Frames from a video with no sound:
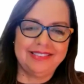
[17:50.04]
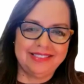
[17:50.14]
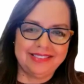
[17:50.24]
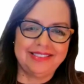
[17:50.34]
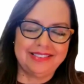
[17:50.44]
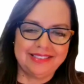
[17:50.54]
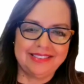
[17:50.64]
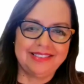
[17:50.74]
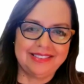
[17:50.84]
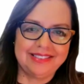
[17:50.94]
as a
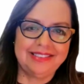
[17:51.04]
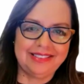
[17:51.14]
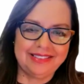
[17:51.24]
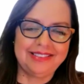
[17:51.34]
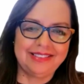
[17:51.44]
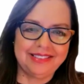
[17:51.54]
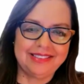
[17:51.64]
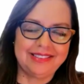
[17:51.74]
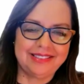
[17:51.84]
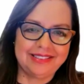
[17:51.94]
person in
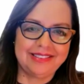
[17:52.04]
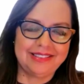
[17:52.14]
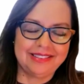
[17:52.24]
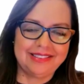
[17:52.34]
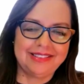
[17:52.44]
connecting in